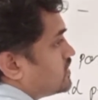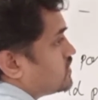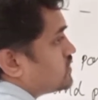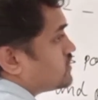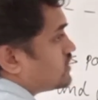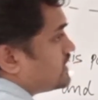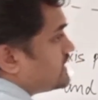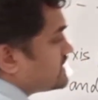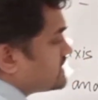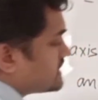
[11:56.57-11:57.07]

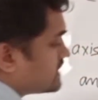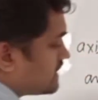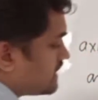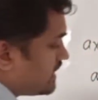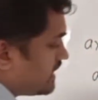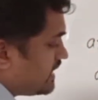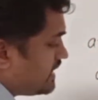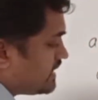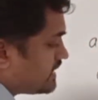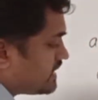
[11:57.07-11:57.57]
So, this
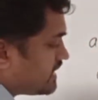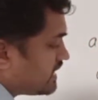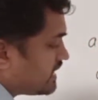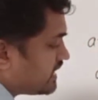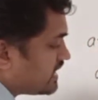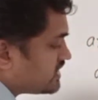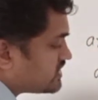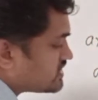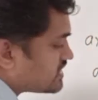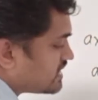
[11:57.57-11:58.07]

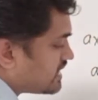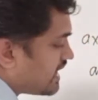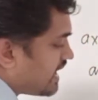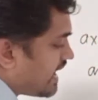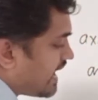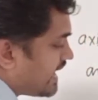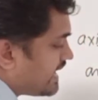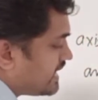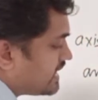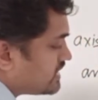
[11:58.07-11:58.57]
integration
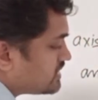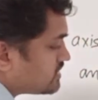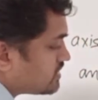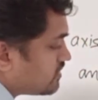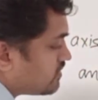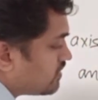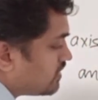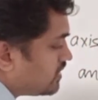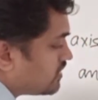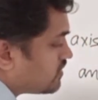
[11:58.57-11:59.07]
I is
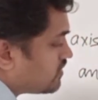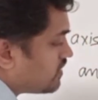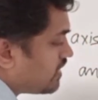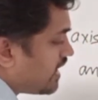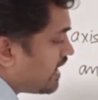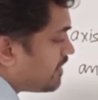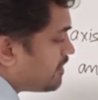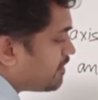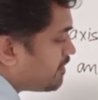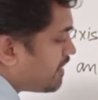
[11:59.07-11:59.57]
equal to
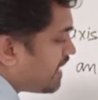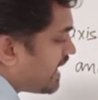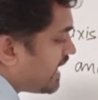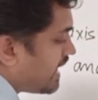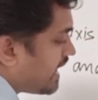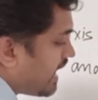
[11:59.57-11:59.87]
m by